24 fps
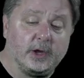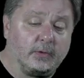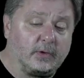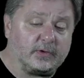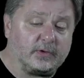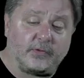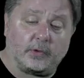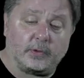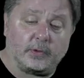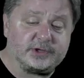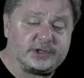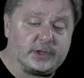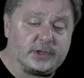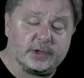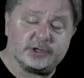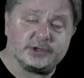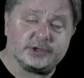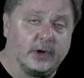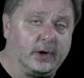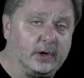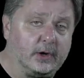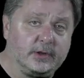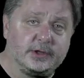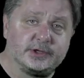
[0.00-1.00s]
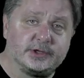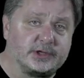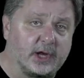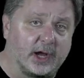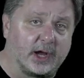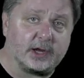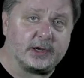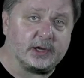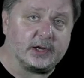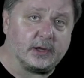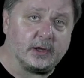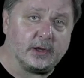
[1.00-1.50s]
Well, before we see a return to this
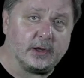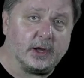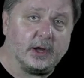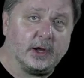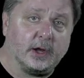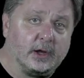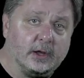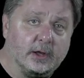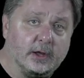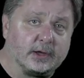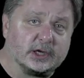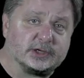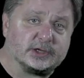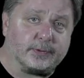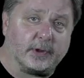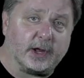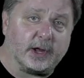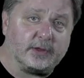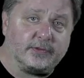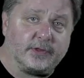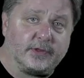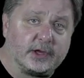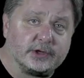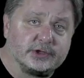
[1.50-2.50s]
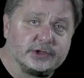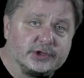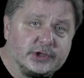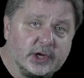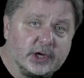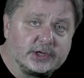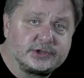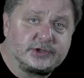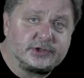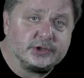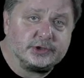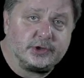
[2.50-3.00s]
idea, you can explain things
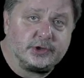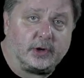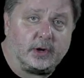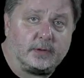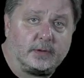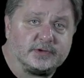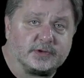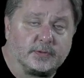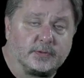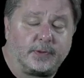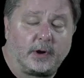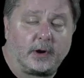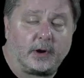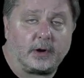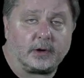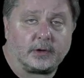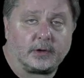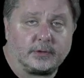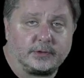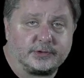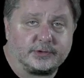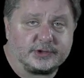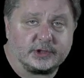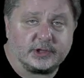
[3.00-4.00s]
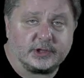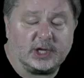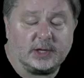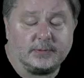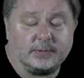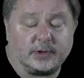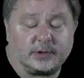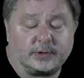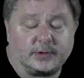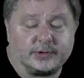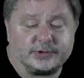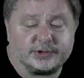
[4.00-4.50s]
just in terms of particles and
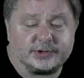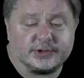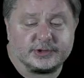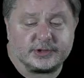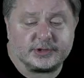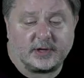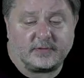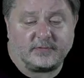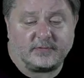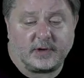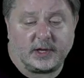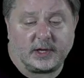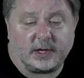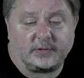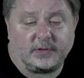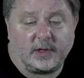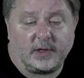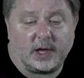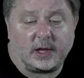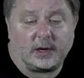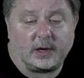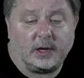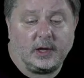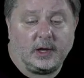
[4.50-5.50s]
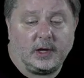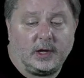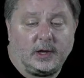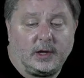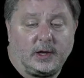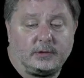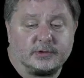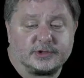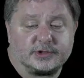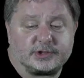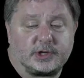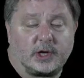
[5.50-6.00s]
chemicals and stuff like that.
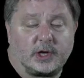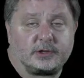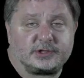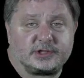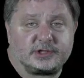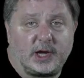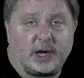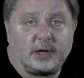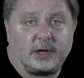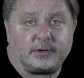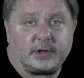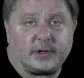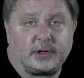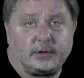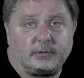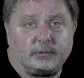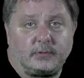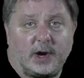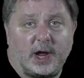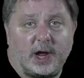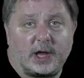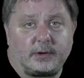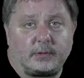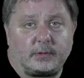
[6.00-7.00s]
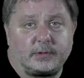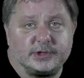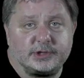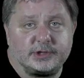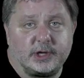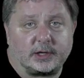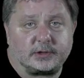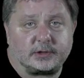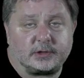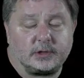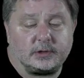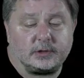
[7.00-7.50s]
It was soundly and roundly
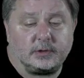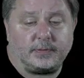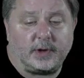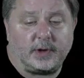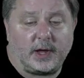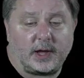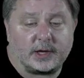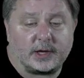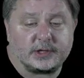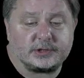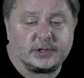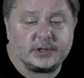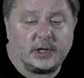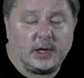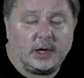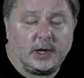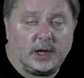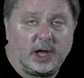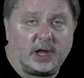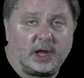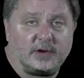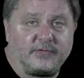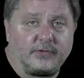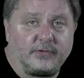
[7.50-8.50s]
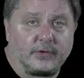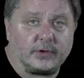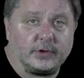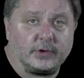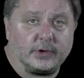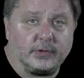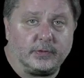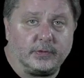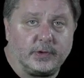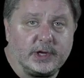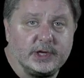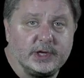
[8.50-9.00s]
rejected in the past, and for
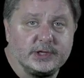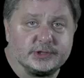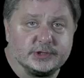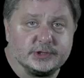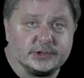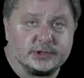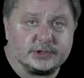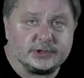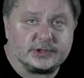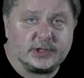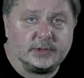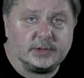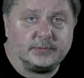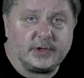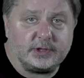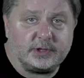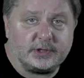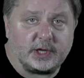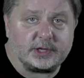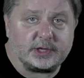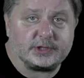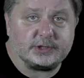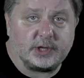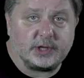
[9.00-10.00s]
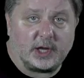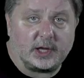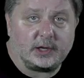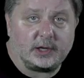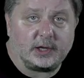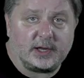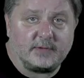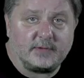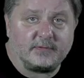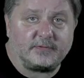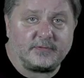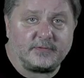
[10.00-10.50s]
good reasons. It simply does not
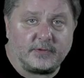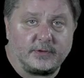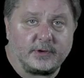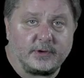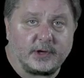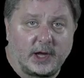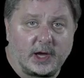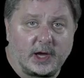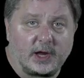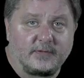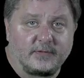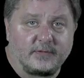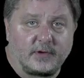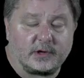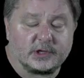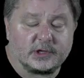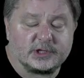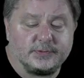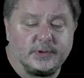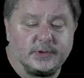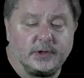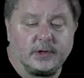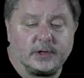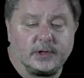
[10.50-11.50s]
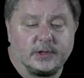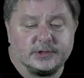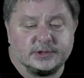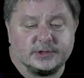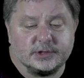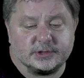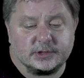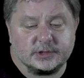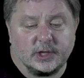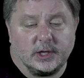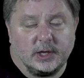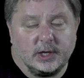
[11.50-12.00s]
give a full account of our
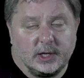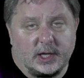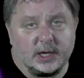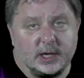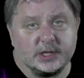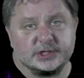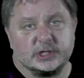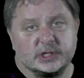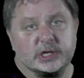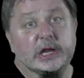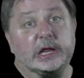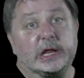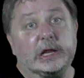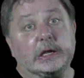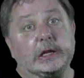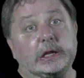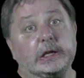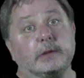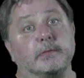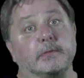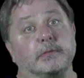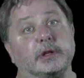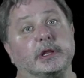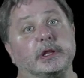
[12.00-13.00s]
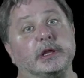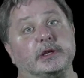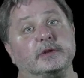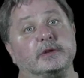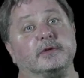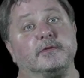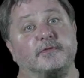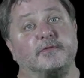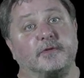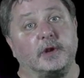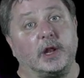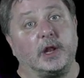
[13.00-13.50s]
experiences. It is an incomplete
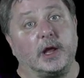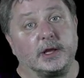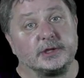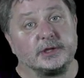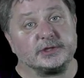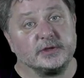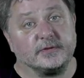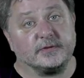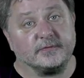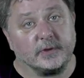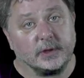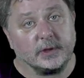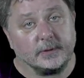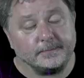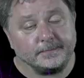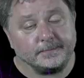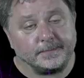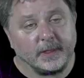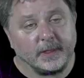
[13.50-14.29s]
philosophy.